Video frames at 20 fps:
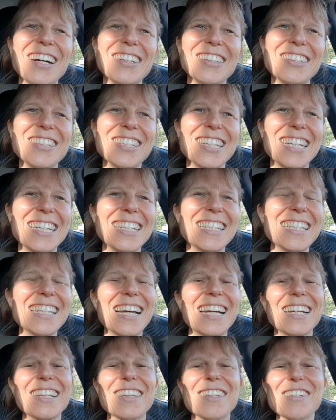She's
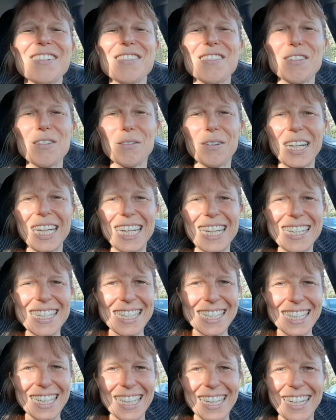like the
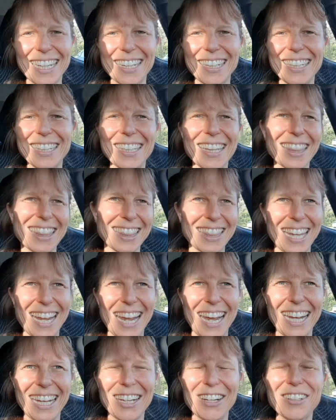sweetest little
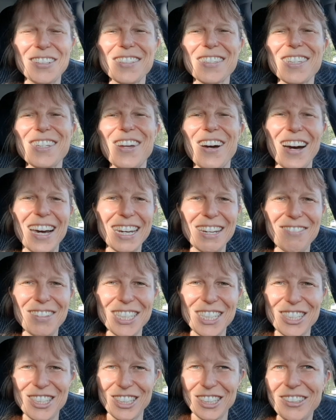thing who's not
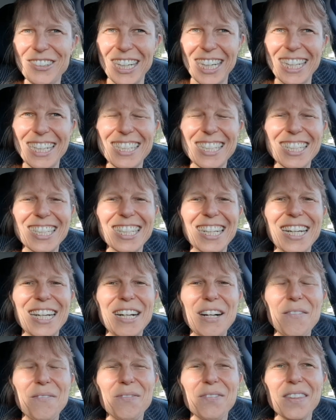even Jewish,
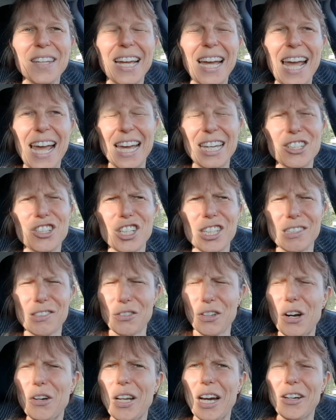and she's
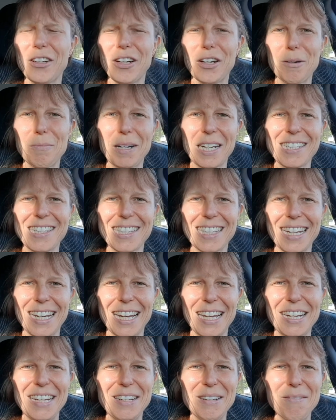grown out her buzz
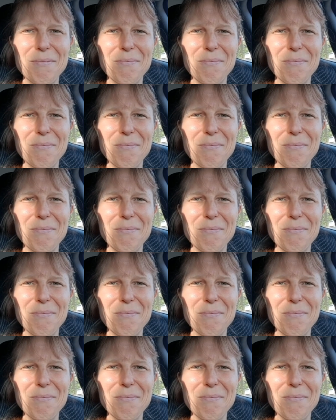cut.